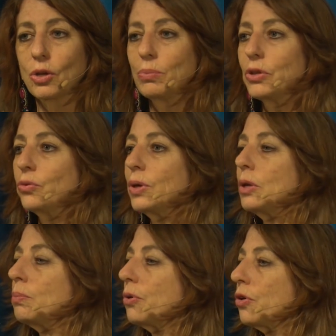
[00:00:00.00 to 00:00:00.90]

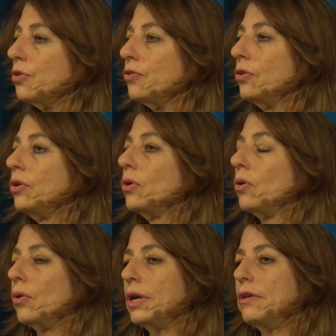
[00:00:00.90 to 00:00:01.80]
between personal
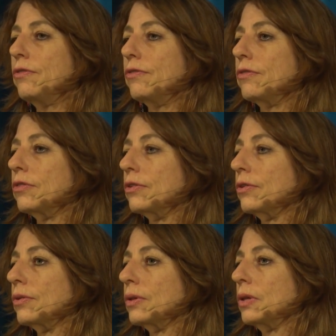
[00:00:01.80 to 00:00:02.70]
grief
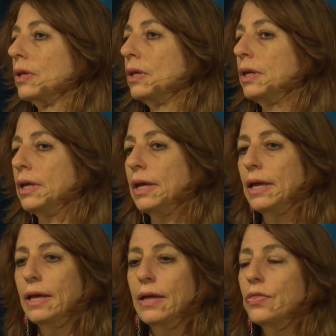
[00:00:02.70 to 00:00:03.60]

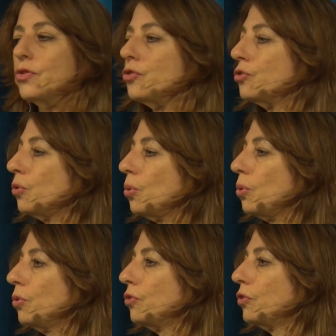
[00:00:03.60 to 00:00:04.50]
and the
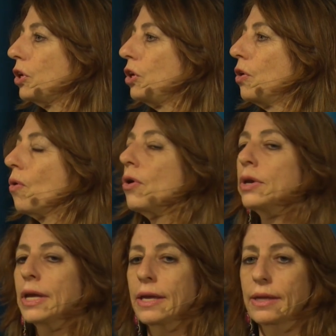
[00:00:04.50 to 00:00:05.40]
soul's
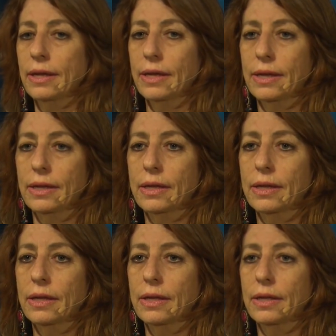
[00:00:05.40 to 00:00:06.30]
yearning
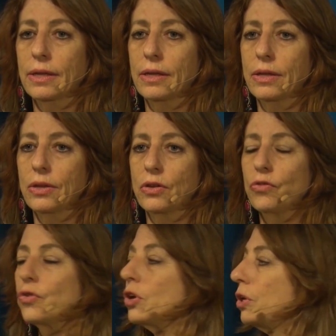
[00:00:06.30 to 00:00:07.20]

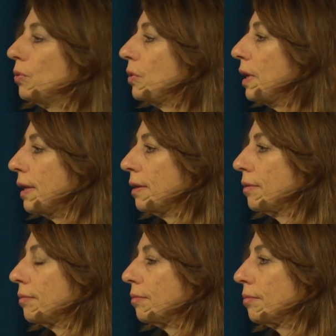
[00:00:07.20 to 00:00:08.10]
for union
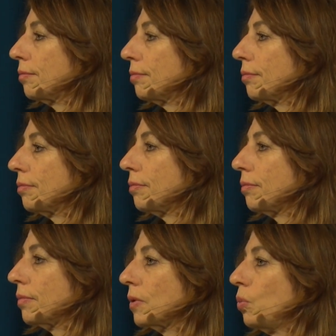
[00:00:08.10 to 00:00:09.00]

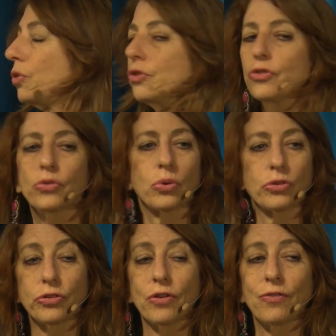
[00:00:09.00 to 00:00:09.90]
with the
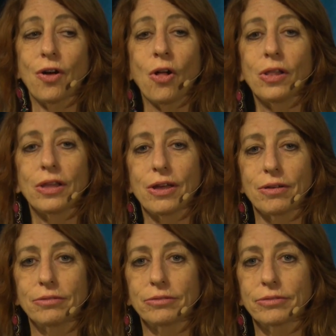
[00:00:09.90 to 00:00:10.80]
source of all
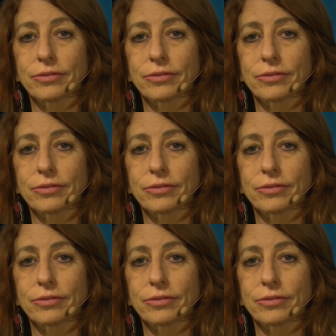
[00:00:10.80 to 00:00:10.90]
love.